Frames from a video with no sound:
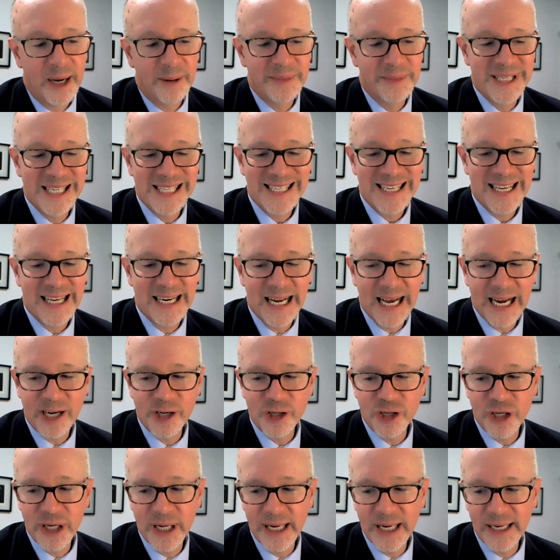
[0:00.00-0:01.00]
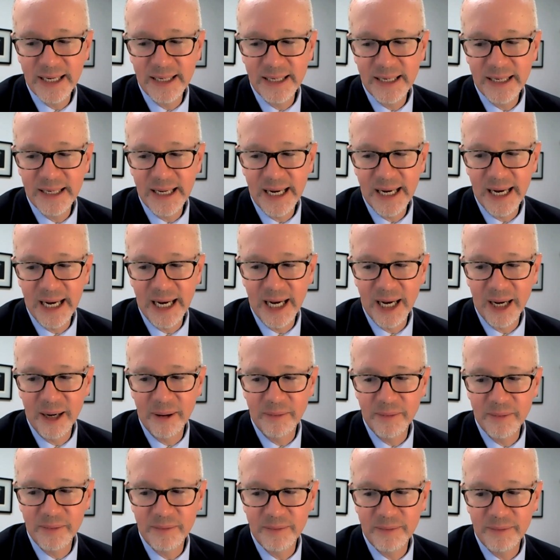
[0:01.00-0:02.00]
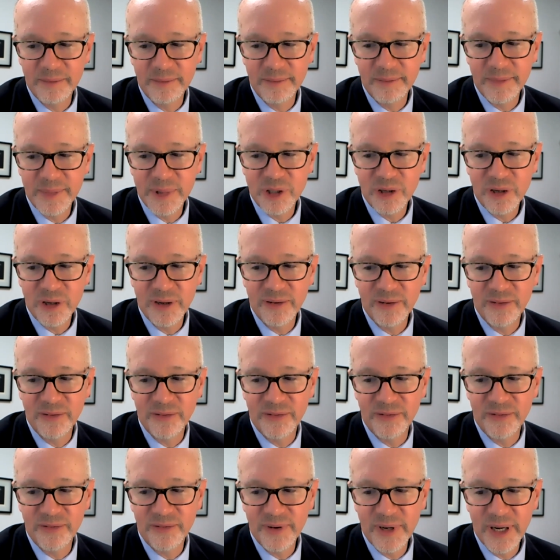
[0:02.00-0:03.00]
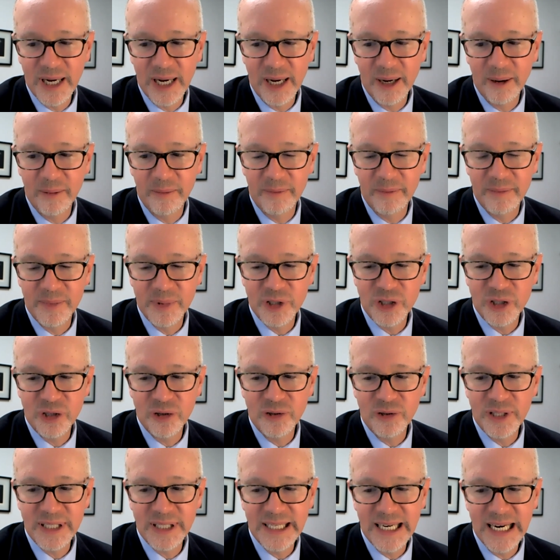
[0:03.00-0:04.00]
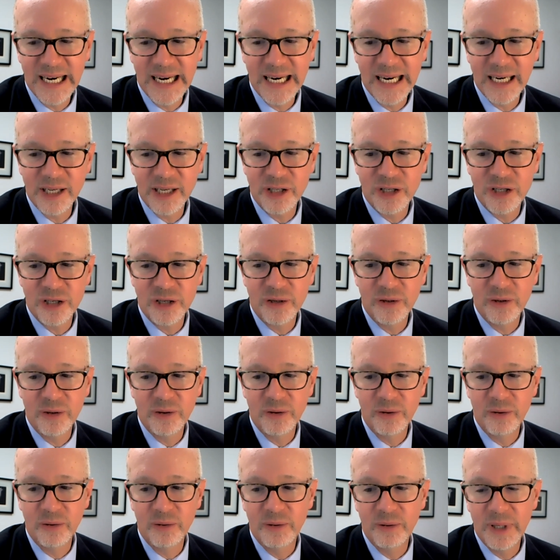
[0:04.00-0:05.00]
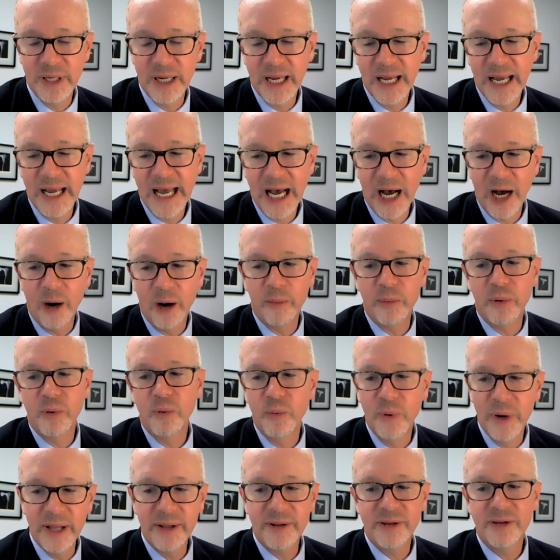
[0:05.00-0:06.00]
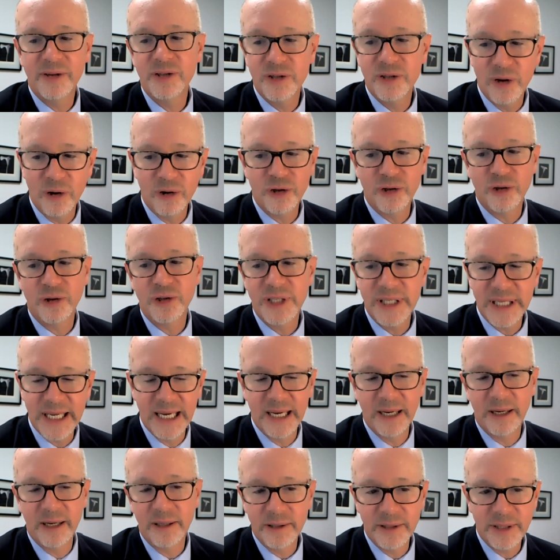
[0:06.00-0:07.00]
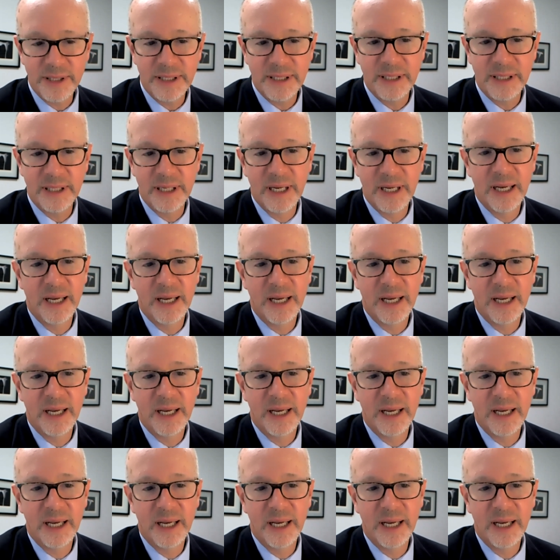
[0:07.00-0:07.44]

Disconnection, sort of students needing to help with social skills,